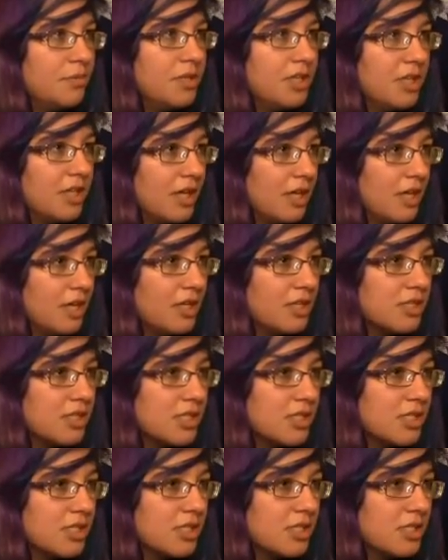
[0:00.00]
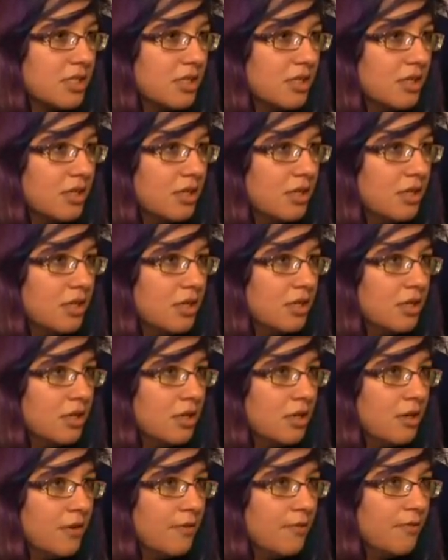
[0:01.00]
up the gates
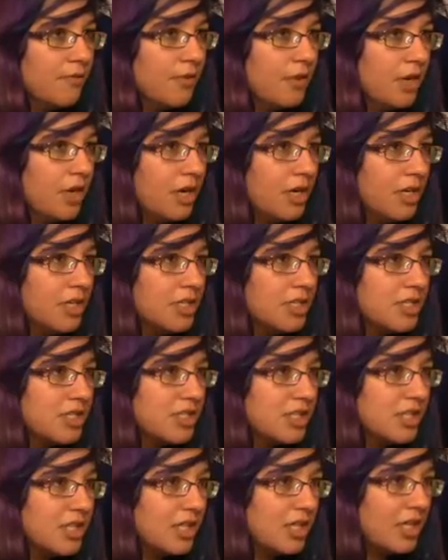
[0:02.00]
for us to